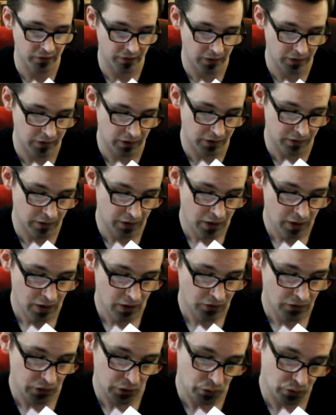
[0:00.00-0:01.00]
and then
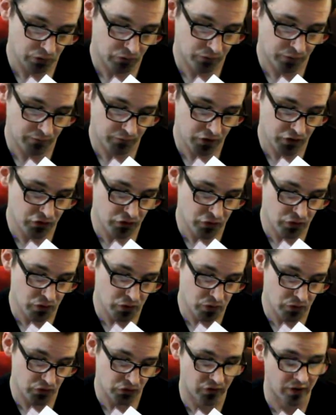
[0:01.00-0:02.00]
there was
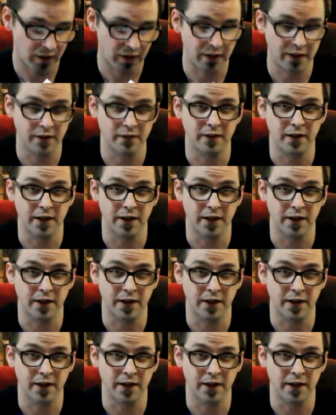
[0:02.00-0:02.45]
52 signed